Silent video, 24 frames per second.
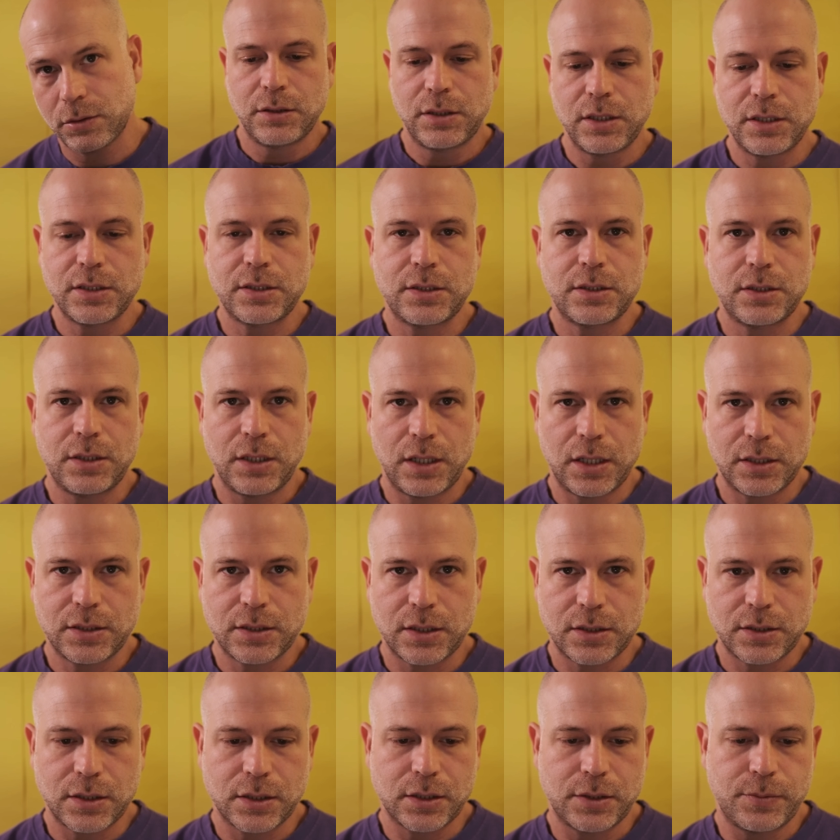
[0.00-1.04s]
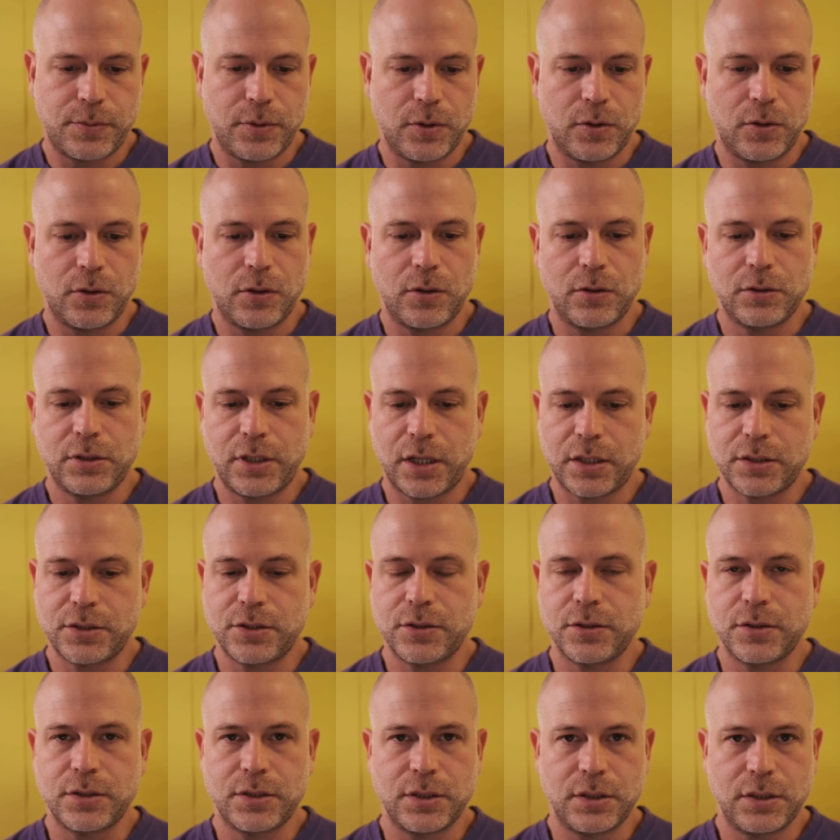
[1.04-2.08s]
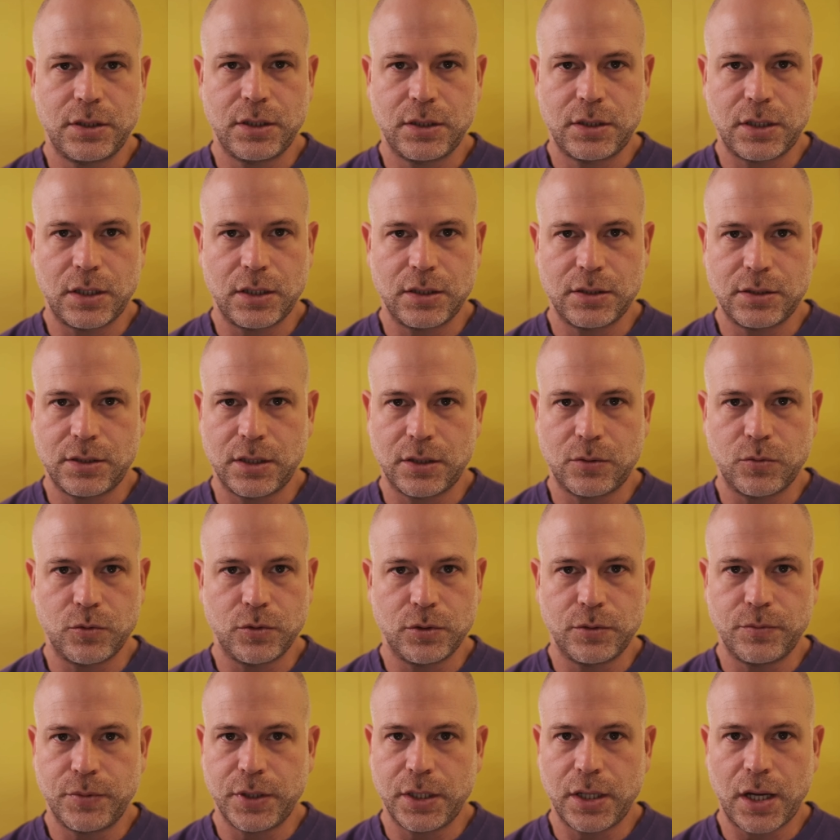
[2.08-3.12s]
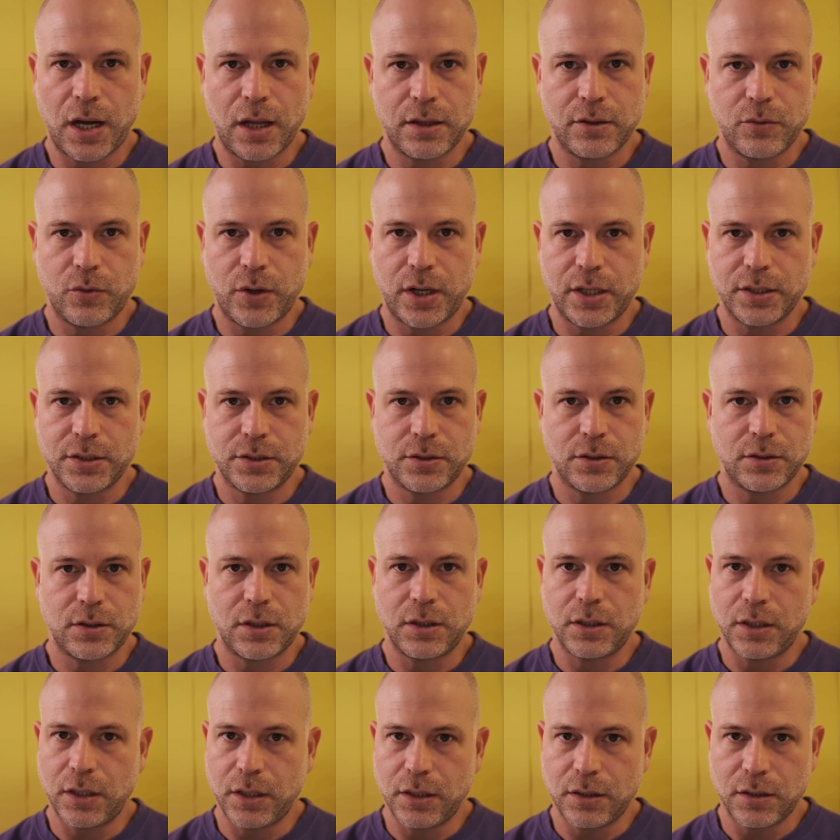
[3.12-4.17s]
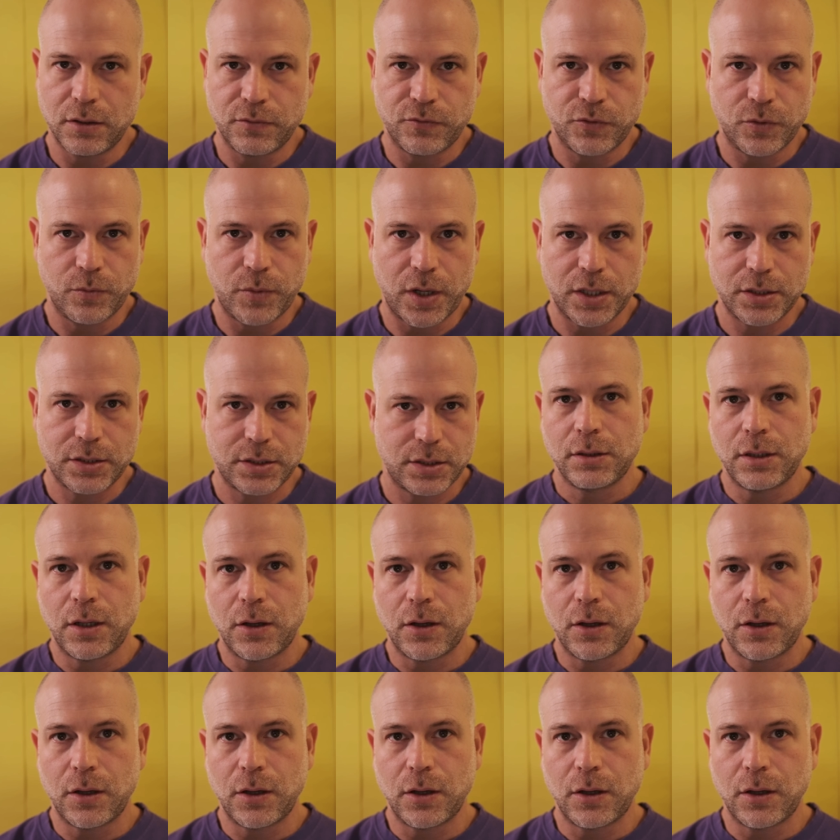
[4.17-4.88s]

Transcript: This lets us explore textures and details that would be otherwise totally hidden from us.